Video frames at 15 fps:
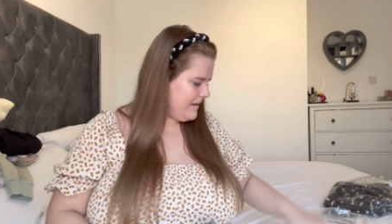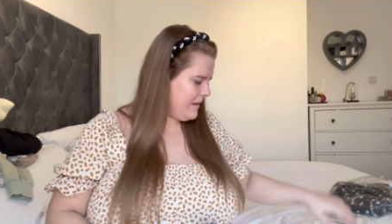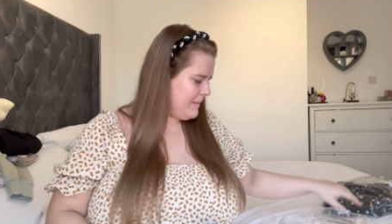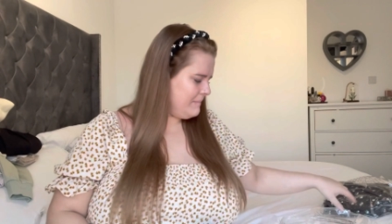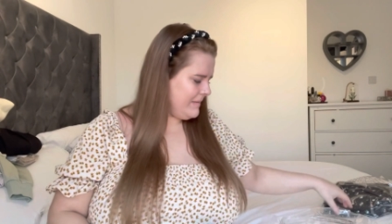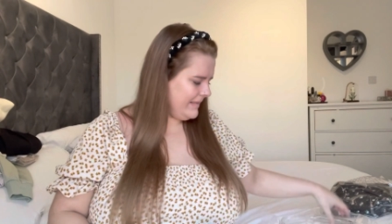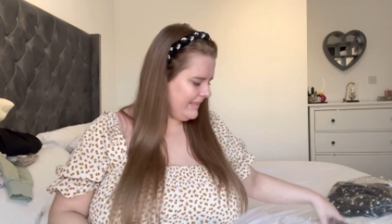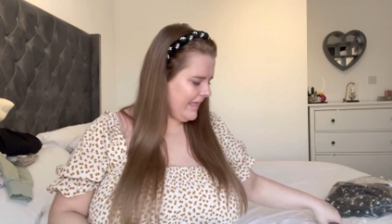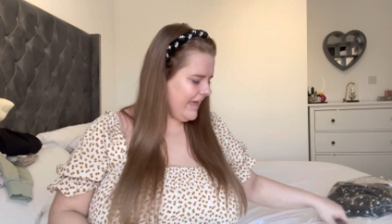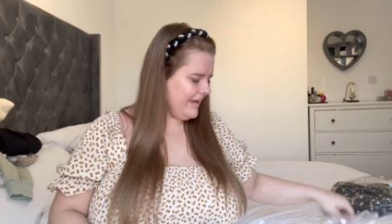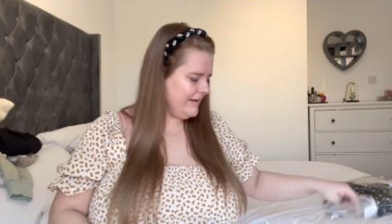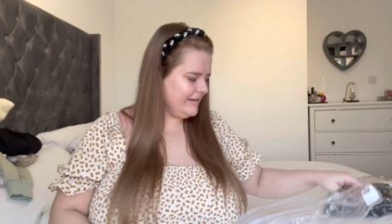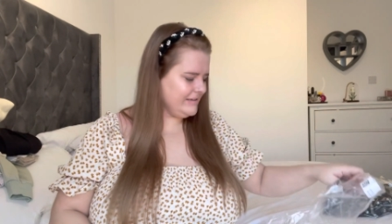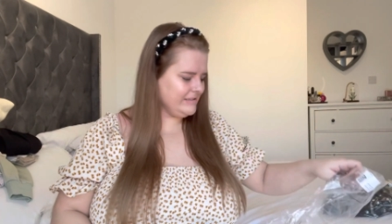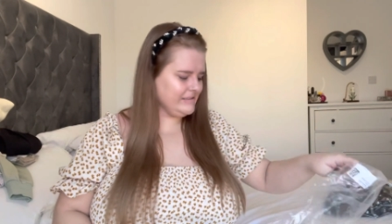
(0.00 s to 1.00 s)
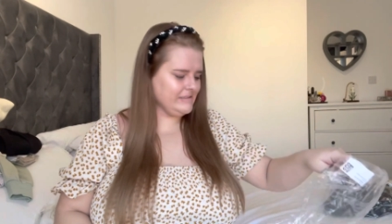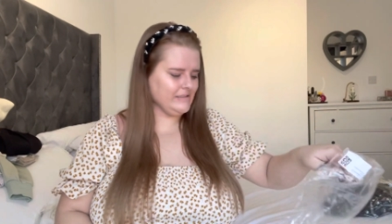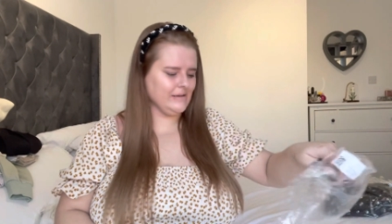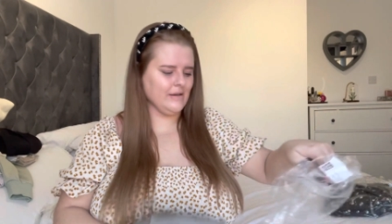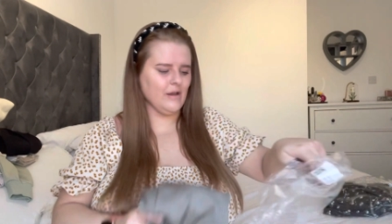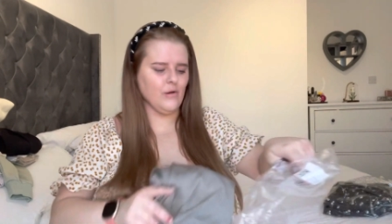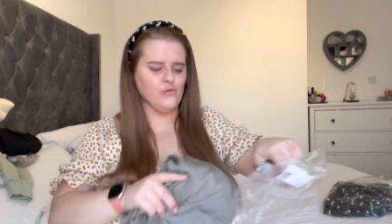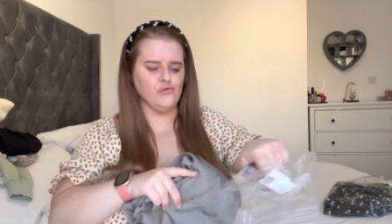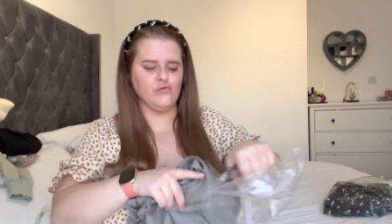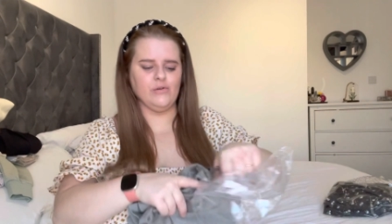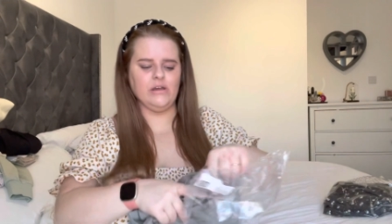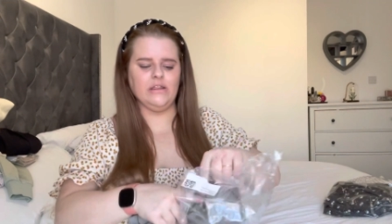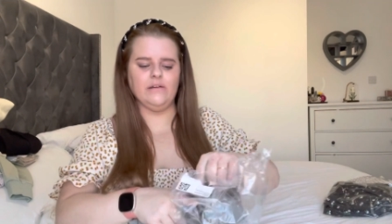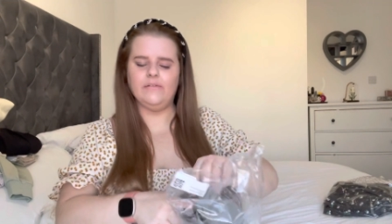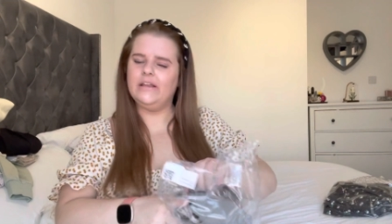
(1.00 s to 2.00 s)
My legs,
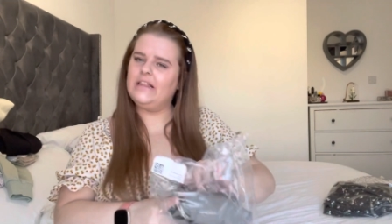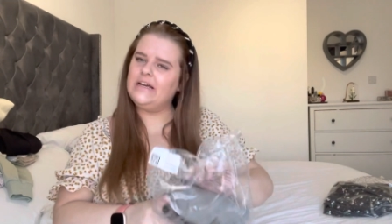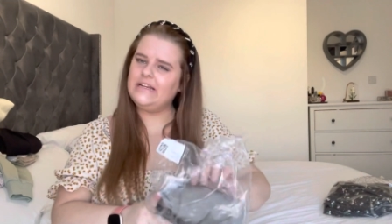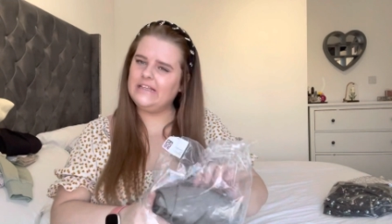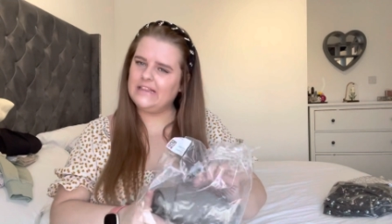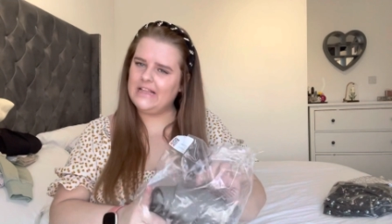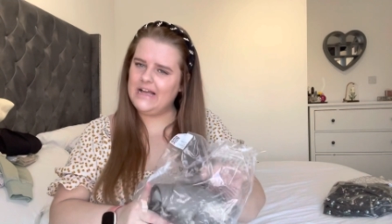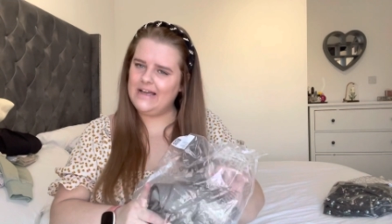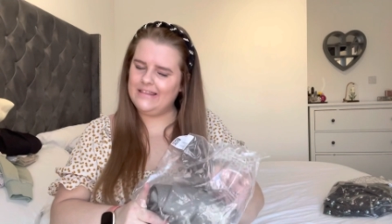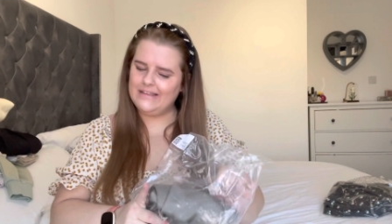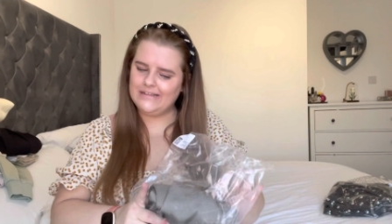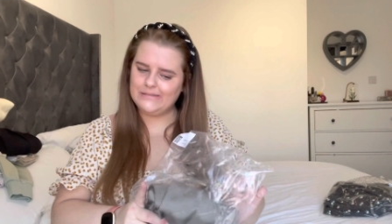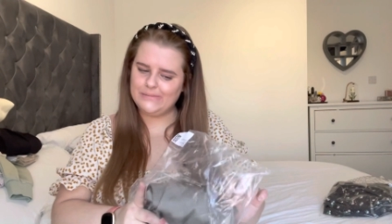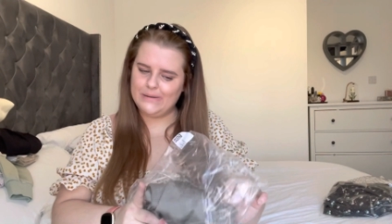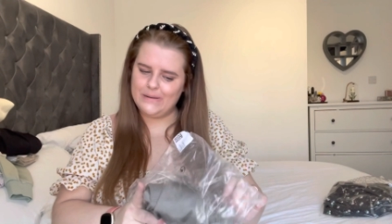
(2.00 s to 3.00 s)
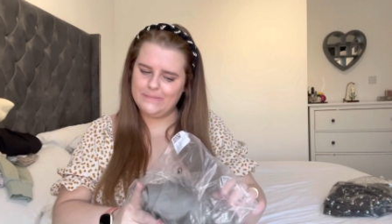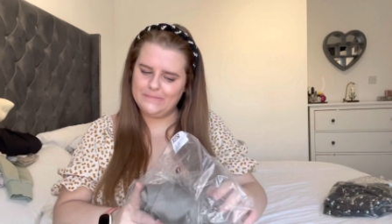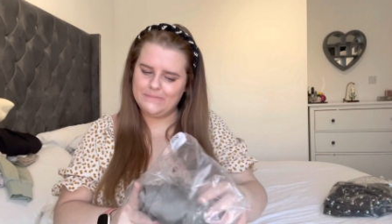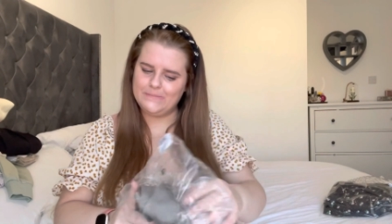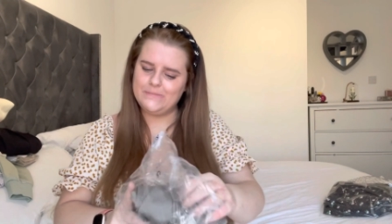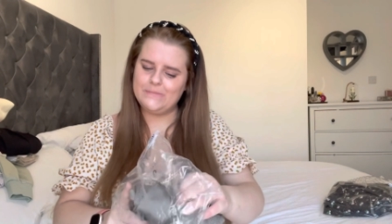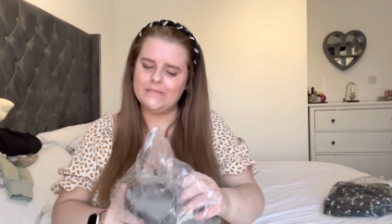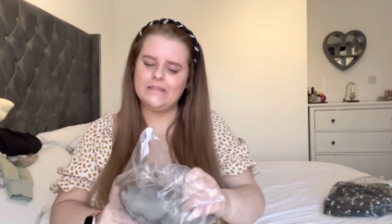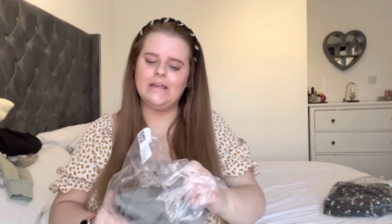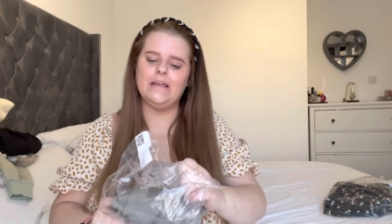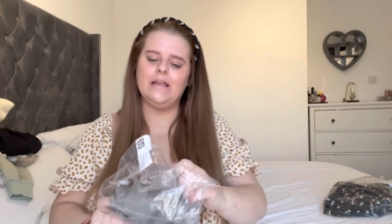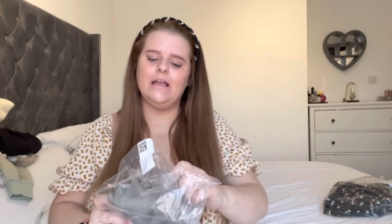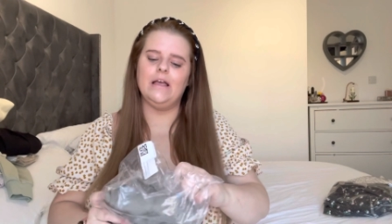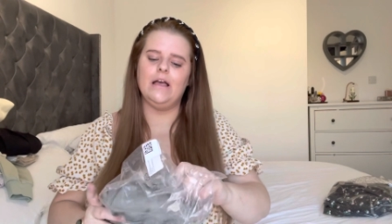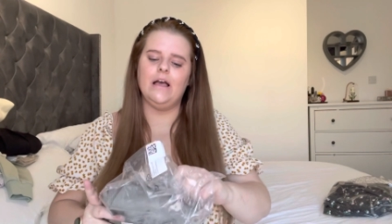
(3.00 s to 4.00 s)
really, really didn't like this one.
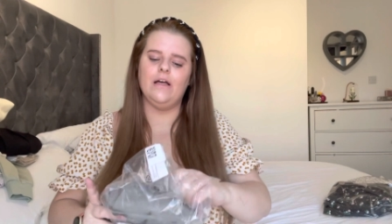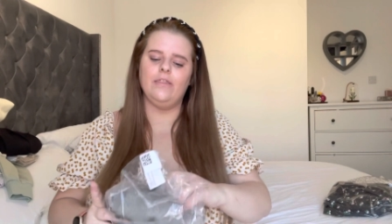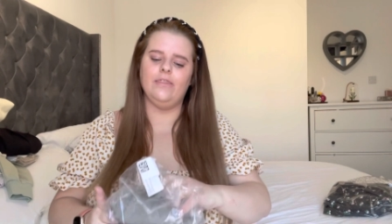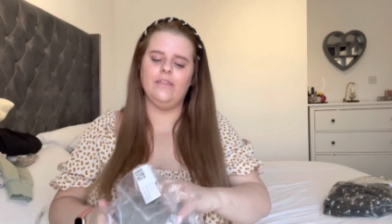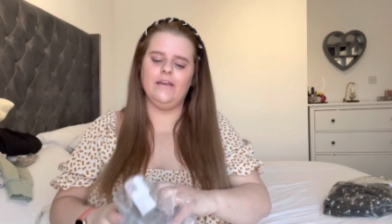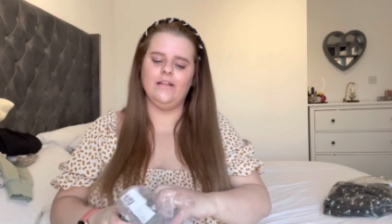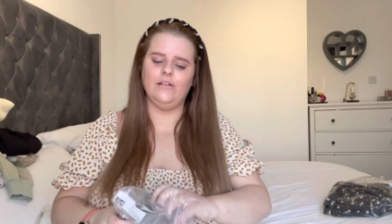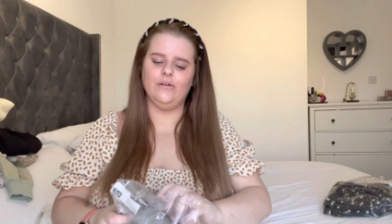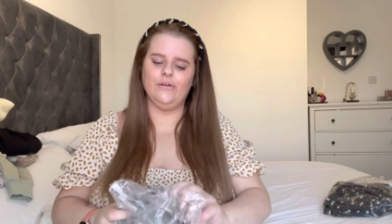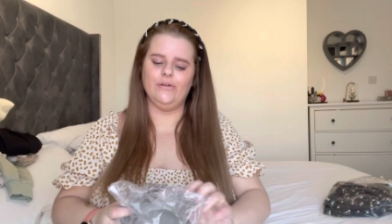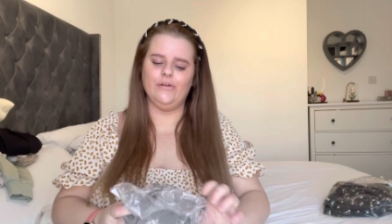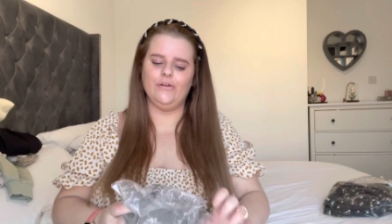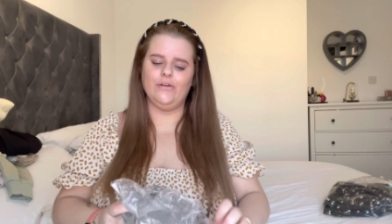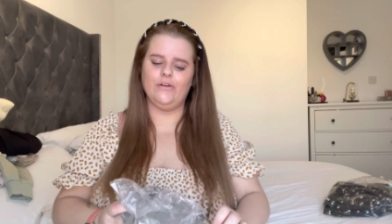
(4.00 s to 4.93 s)
They look...